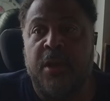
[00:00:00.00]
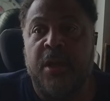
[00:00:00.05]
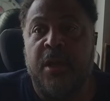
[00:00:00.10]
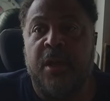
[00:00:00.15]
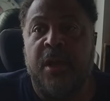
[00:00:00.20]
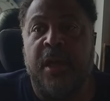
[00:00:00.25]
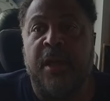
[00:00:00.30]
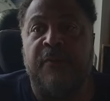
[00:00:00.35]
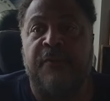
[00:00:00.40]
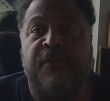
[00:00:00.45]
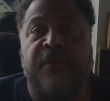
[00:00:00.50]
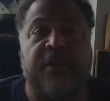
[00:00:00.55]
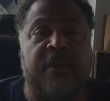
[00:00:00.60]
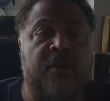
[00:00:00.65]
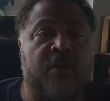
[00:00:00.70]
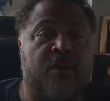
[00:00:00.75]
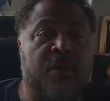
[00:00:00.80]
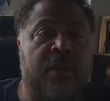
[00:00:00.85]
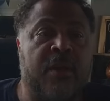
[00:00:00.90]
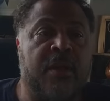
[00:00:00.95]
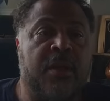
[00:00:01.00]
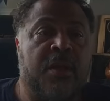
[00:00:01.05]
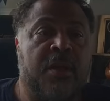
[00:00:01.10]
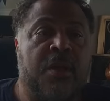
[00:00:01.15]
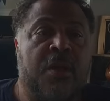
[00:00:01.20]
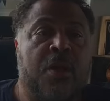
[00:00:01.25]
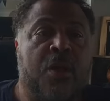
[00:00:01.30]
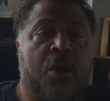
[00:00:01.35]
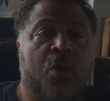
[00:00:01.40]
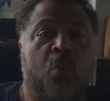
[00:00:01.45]
and figuring
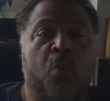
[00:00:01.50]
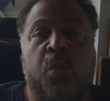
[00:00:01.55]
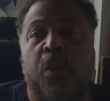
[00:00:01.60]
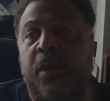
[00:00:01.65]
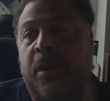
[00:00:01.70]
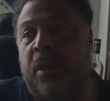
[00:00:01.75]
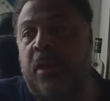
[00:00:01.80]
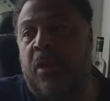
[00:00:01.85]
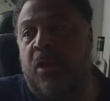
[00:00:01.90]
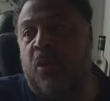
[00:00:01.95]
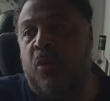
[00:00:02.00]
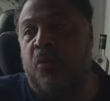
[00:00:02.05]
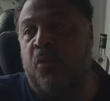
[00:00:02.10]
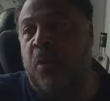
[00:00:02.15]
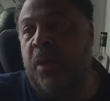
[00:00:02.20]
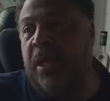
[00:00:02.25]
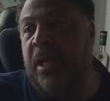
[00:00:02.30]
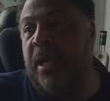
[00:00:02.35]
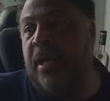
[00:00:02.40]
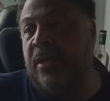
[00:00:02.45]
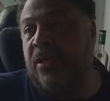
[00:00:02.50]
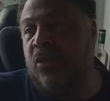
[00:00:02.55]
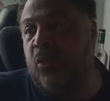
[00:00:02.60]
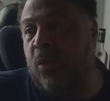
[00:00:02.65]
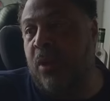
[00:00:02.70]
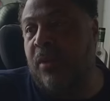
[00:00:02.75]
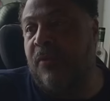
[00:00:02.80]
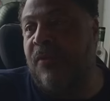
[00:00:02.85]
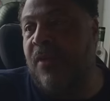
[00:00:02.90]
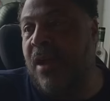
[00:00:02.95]
we you know if we got
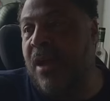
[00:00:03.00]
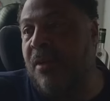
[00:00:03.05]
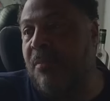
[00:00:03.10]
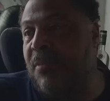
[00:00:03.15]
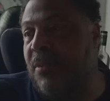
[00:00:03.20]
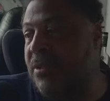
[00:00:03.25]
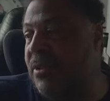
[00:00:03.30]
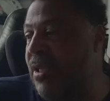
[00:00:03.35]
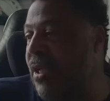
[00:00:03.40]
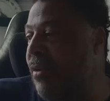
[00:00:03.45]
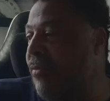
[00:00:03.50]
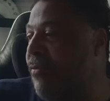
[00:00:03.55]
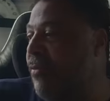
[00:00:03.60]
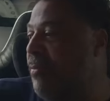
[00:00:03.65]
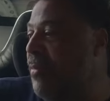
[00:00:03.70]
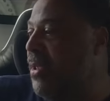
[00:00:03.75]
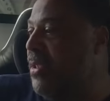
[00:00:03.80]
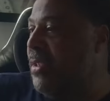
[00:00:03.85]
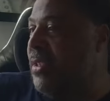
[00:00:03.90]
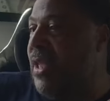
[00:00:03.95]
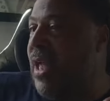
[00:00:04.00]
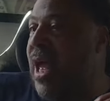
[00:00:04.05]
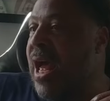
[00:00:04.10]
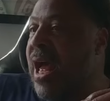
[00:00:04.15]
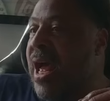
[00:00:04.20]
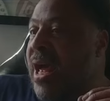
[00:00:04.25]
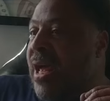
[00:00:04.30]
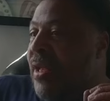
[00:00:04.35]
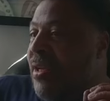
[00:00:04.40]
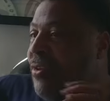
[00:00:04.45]
25% from this
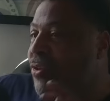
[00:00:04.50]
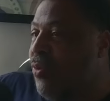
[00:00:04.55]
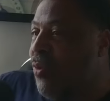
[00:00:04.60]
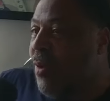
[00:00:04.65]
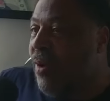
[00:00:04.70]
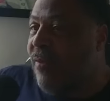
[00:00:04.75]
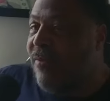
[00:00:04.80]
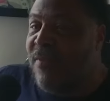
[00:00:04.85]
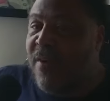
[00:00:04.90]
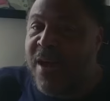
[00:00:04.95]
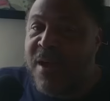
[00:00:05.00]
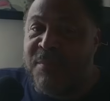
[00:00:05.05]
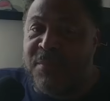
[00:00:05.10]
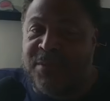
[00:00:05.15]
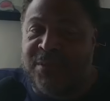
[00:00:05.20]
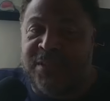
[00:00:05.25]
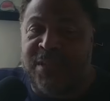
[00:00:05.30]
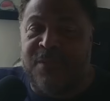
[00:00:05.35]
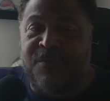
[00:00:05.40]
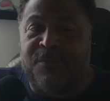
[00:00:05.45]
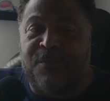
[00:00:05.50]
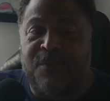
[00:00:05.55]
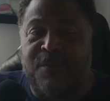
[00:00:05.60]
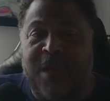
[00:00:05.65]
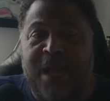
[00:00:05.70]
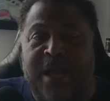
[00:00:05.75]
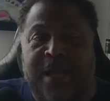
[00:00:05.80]
guy and 25% from that